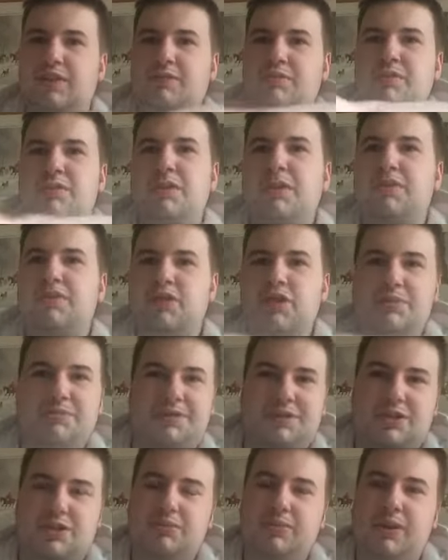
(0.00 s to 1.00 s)
we're going
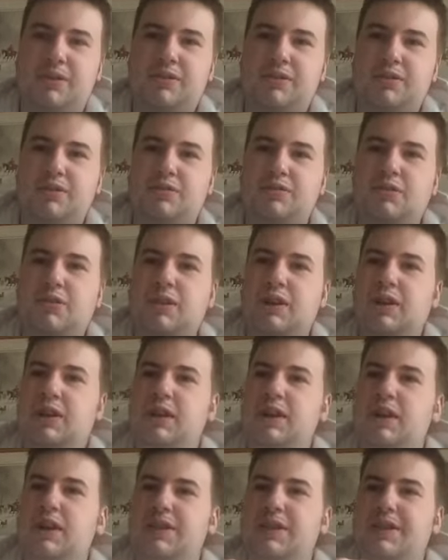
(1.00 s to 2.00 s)
shopping tomorrow.
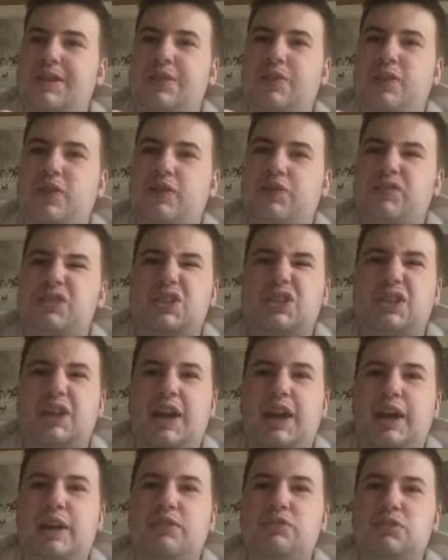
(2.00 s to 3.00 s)
We're going to
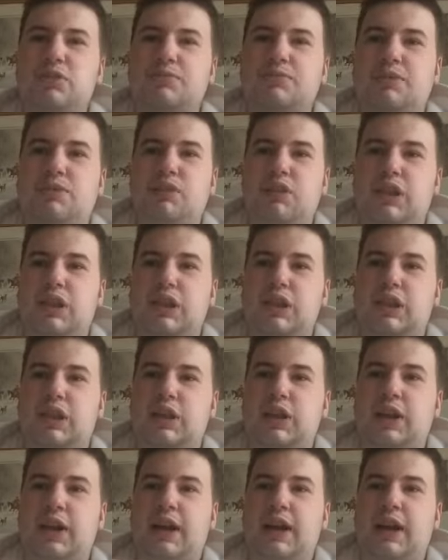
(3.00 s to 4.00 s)
Aldi, Morrisons
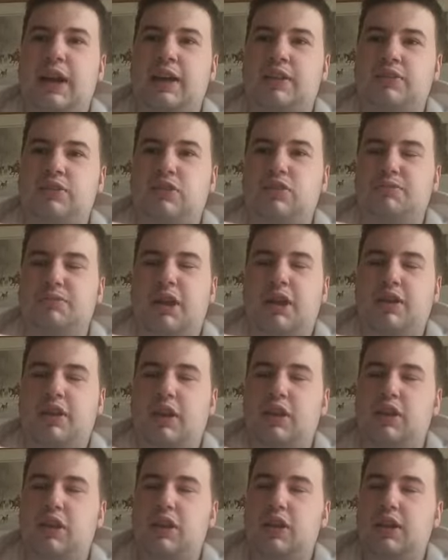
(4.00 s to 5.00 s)
and Home
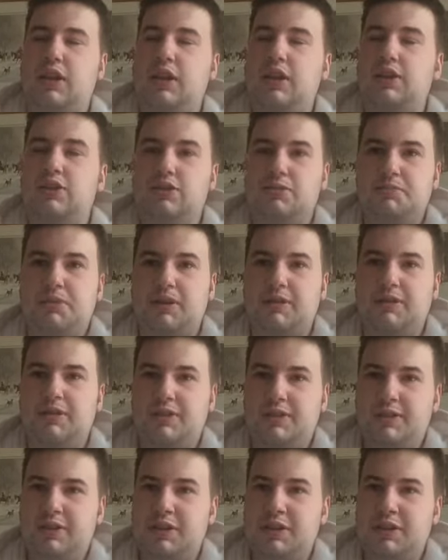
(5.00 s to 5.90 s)
Bargains tomorrow.